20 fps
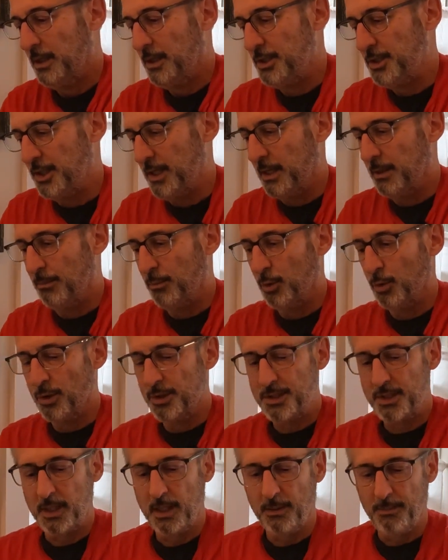
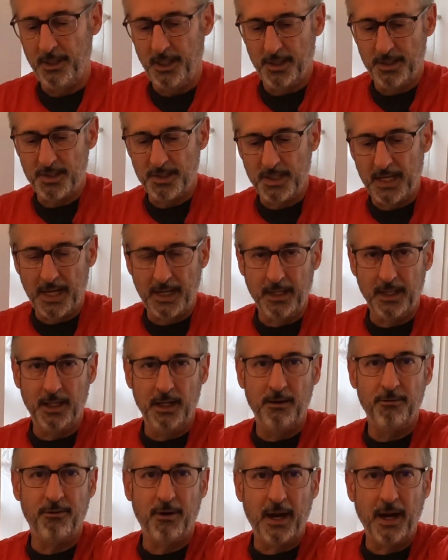Chambord's coming in
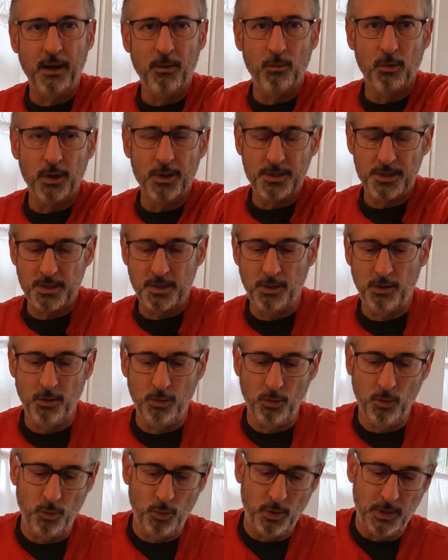second. If I were
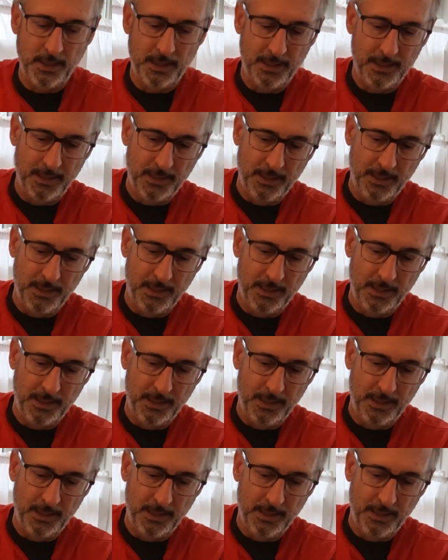to,